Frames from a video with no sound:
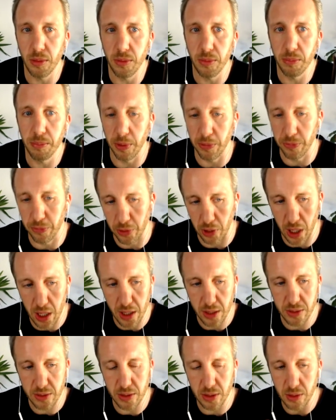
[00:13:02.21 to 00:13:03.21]
but for
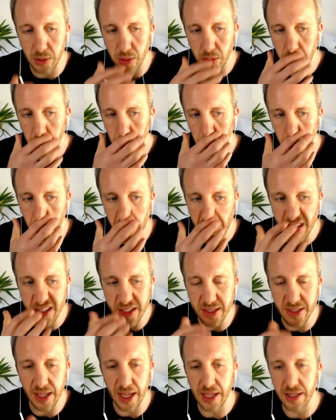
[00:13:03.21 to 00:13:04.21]
us, we
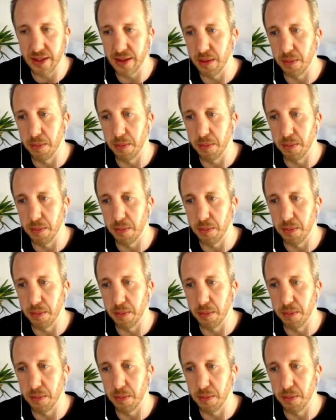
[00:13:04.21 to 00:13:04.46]
set the